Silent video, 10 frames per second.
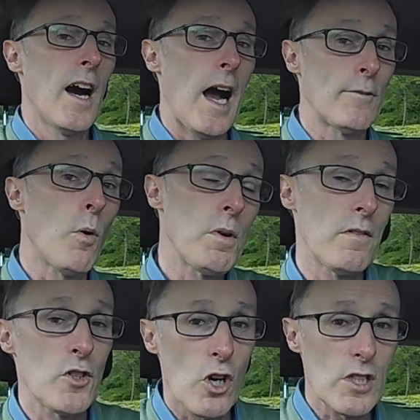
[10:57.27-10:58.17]
I hope you've
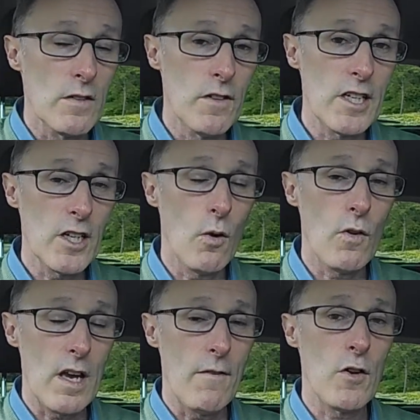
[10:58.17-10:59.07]
enjoyed the video.
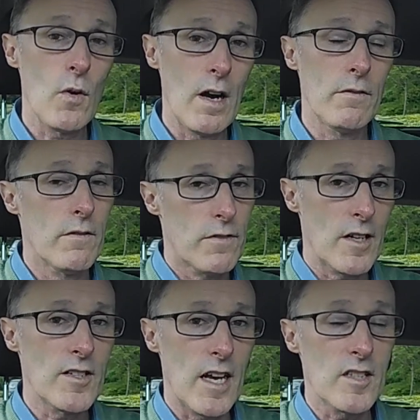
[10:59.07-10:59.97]
If you have,
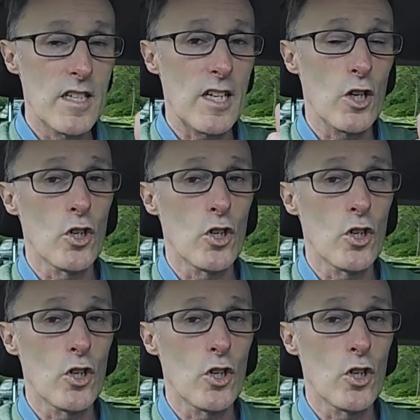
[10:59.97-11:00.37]
fantastic.